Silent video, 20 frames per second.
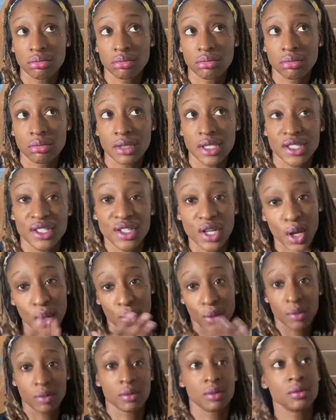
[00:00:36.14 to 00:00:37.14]
there's
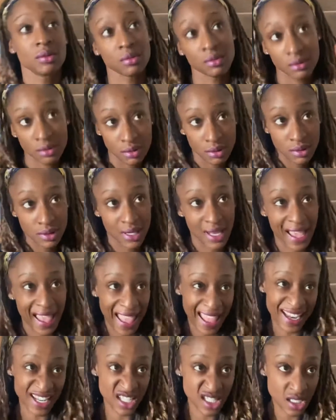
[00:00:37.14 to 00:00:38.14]
no
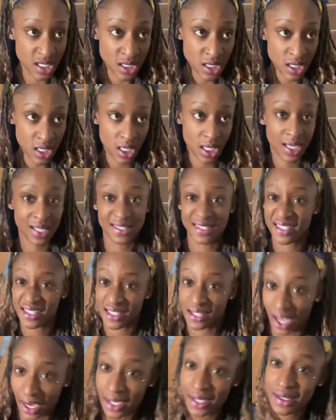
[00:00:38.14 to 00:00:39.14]
end in
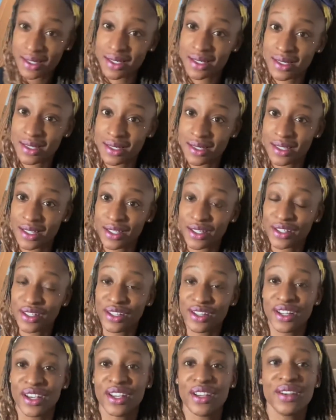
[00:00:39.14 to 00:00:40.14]
sight.
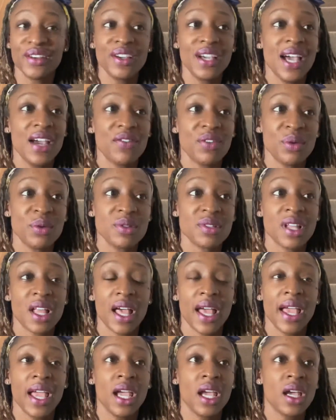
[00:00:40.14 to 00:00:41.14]
Everyone's
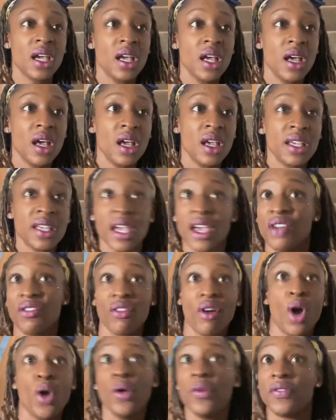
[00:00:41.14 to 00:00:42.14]
like, get
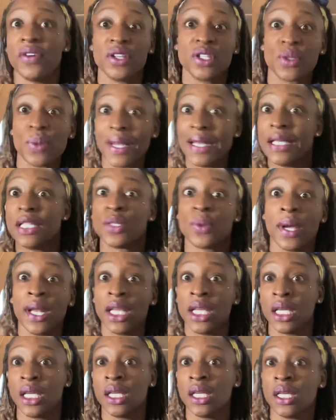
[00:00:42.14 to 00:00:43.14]
over
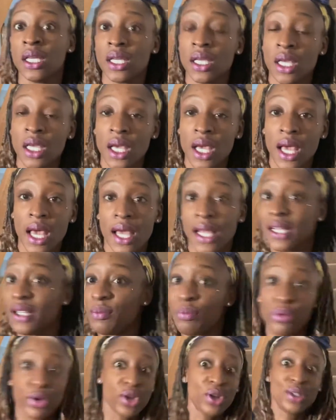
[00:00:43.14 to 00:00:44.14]
2020 and
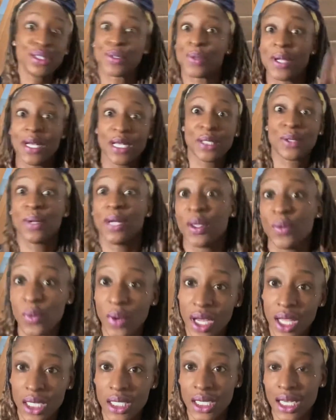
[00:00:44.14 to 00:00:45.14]
bring on
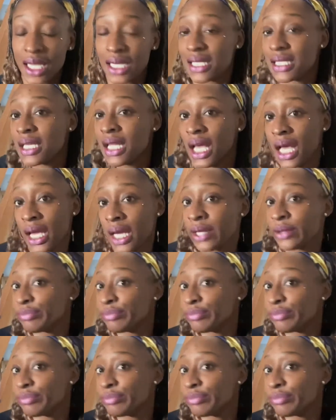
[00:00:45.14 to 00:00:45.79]
2021, and it's like,